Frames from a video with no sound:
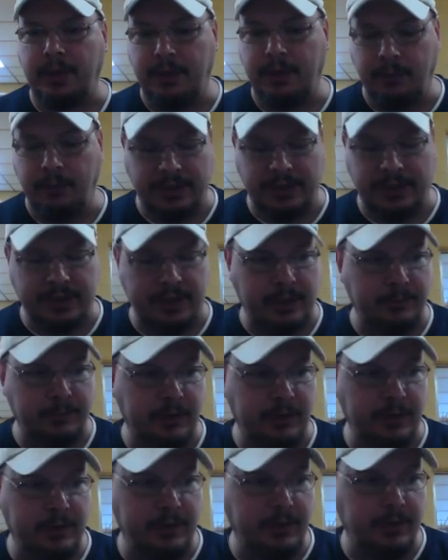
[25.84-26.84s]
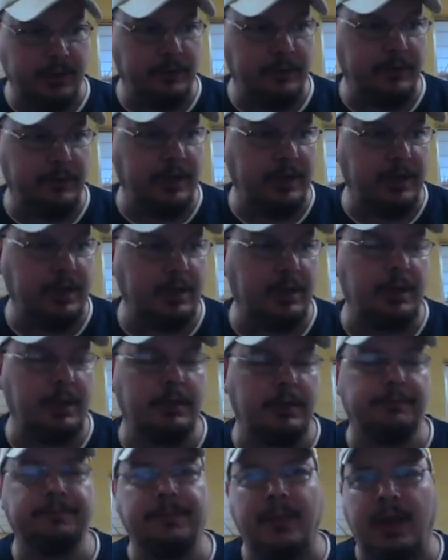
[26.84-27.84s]
in which I'm going to do the
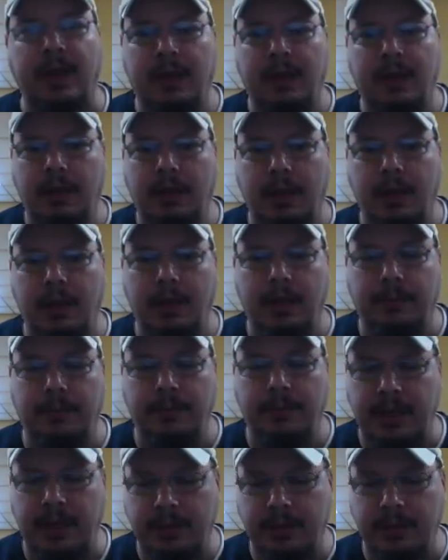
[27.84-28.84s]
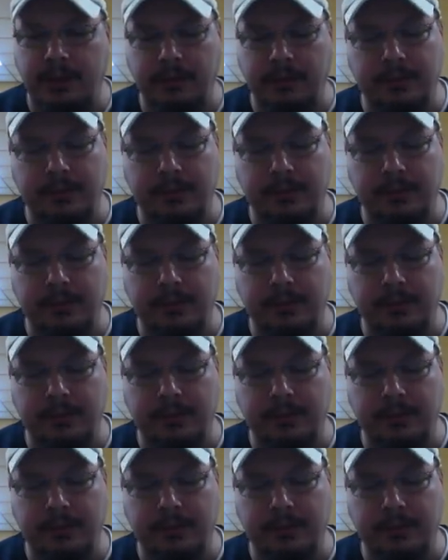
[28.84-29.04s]
menu.